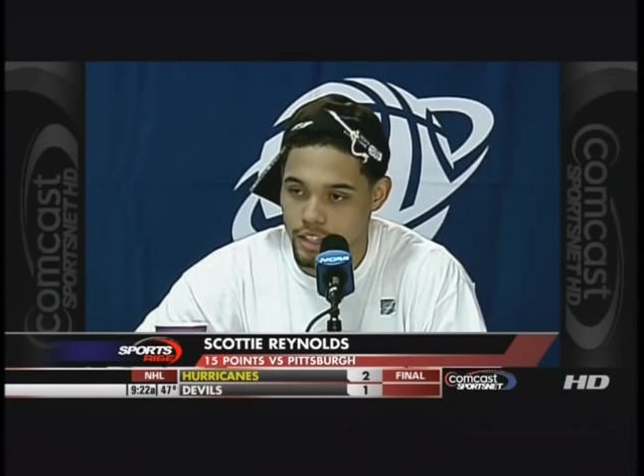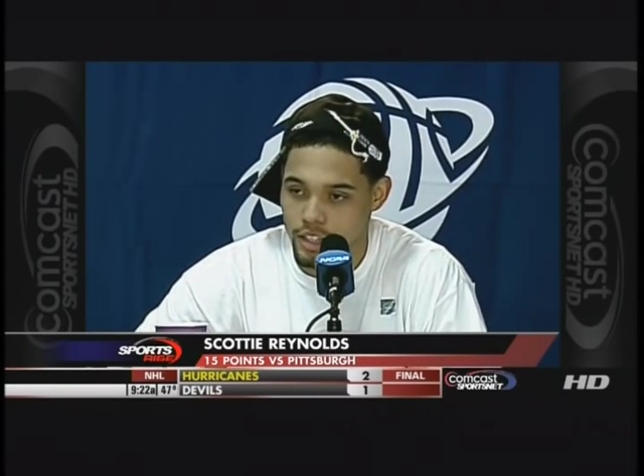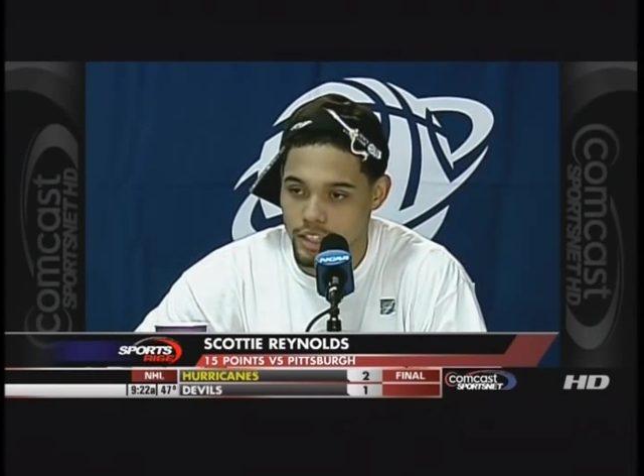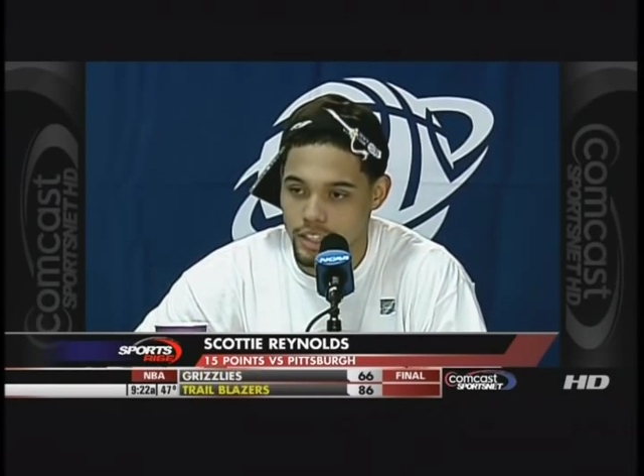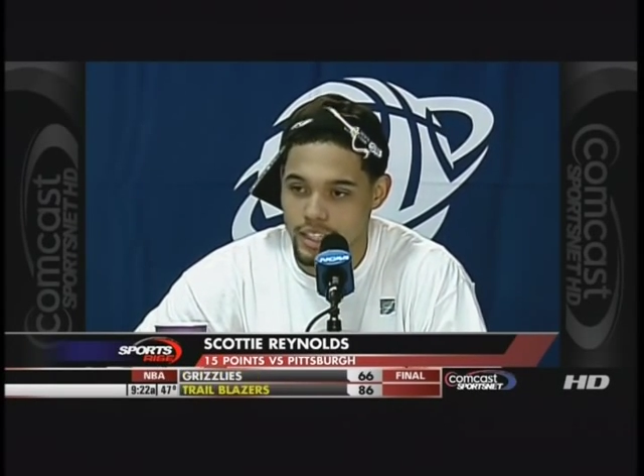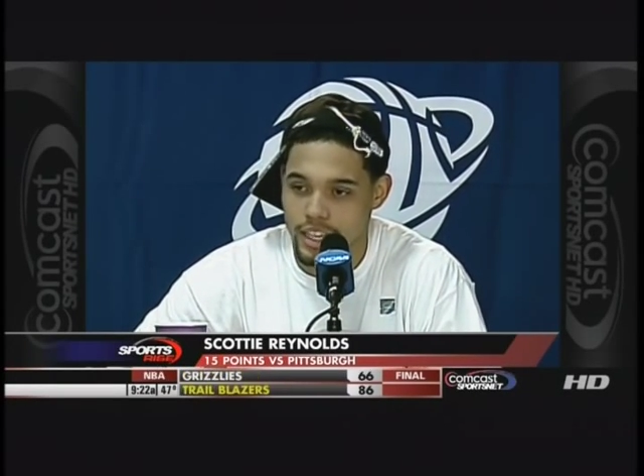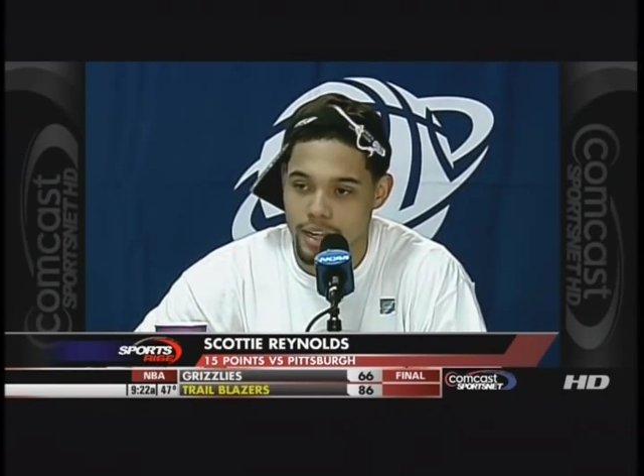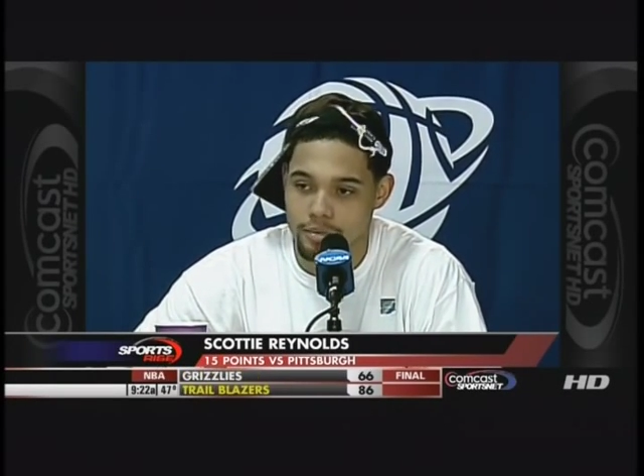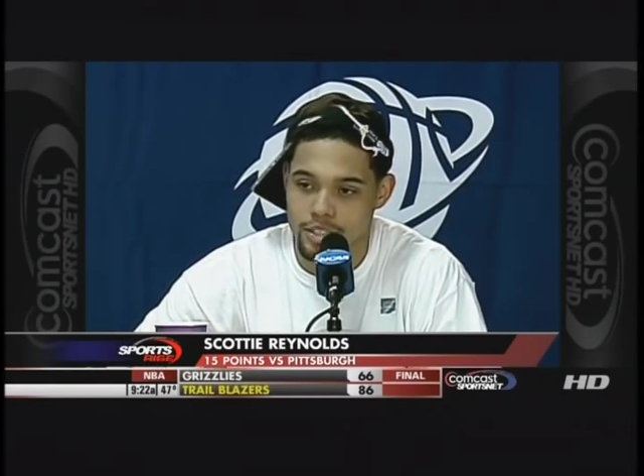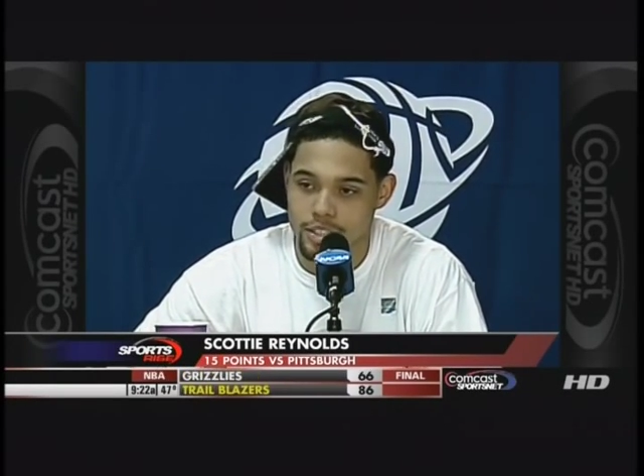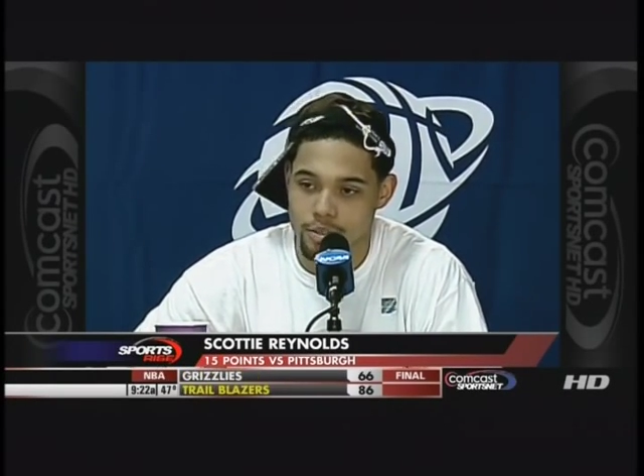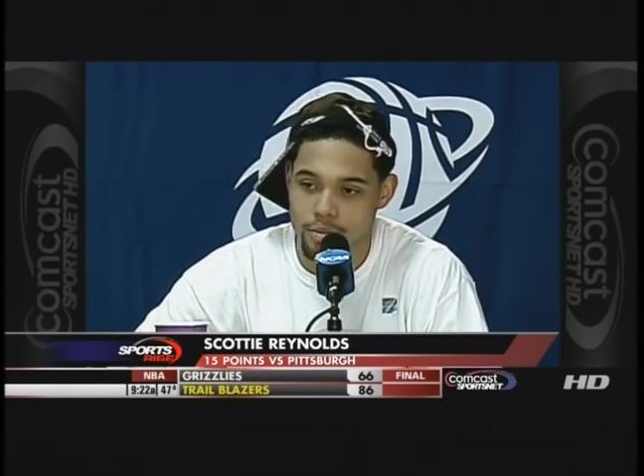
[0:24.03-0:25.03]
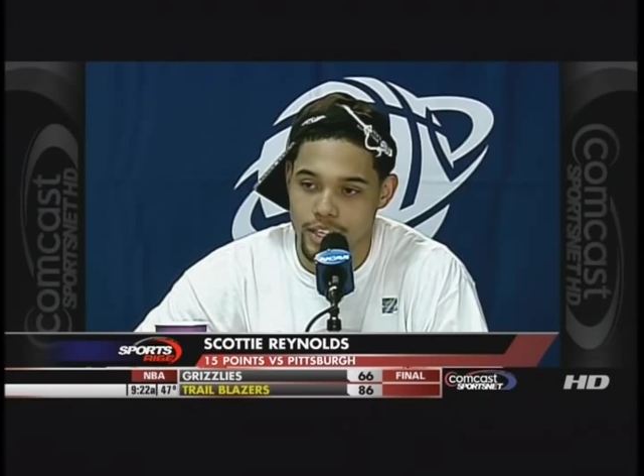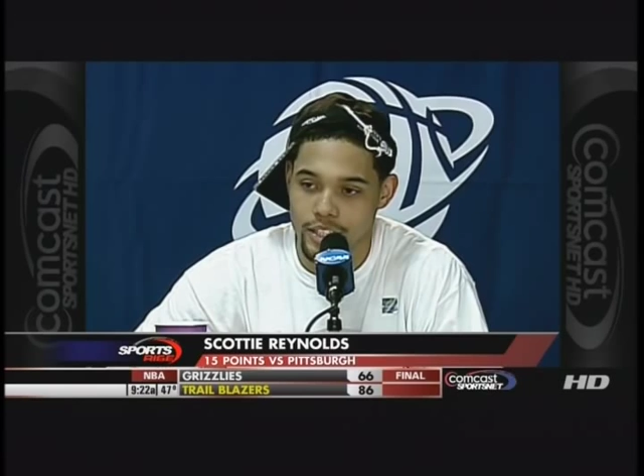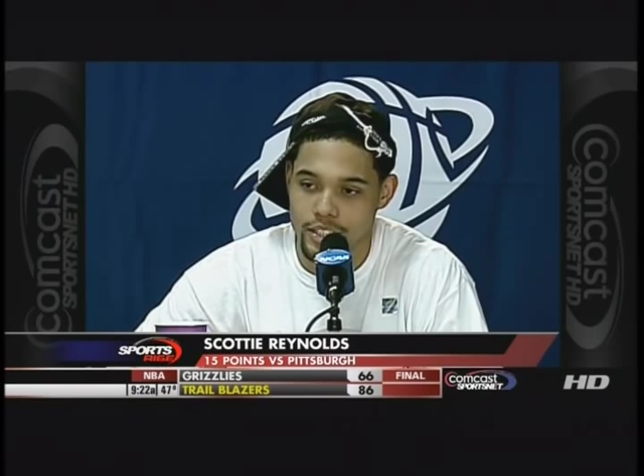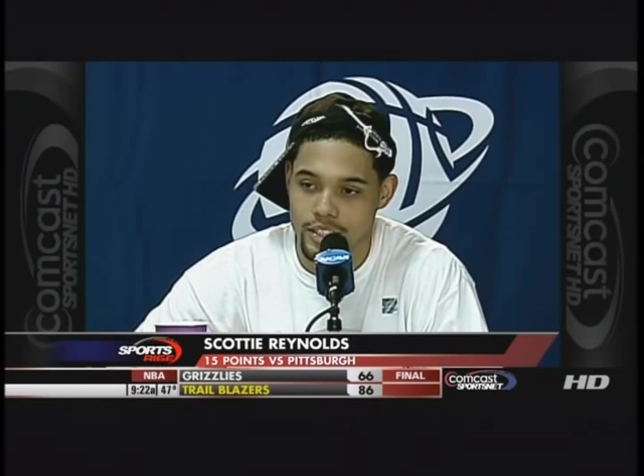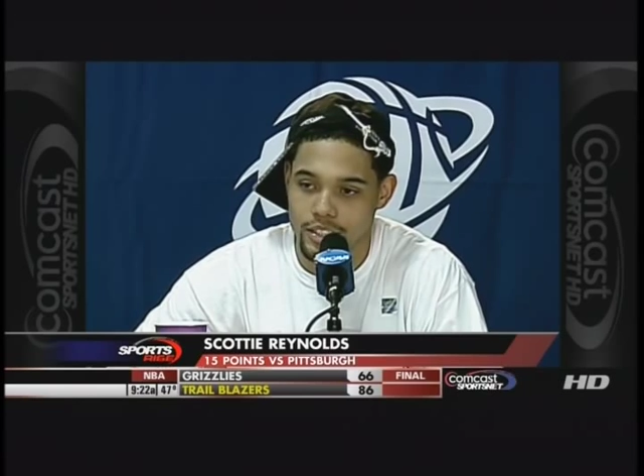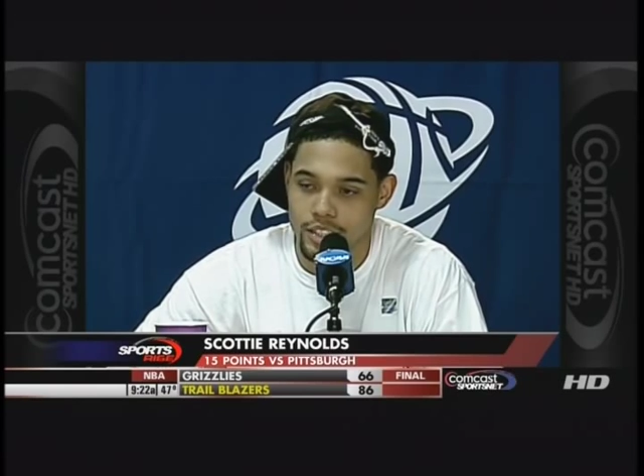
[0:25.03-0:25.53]
end of the game
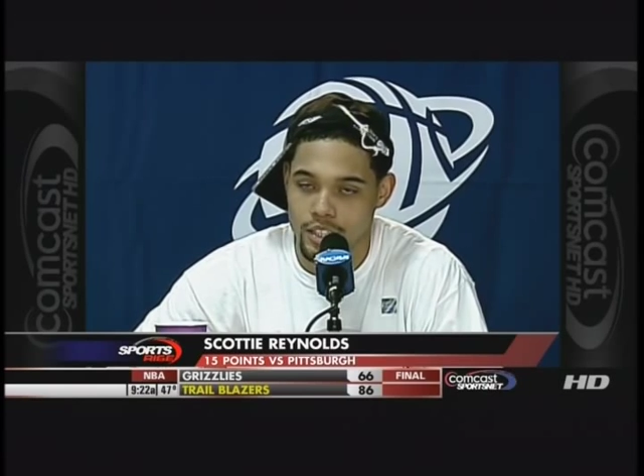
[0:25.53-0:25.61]
situations.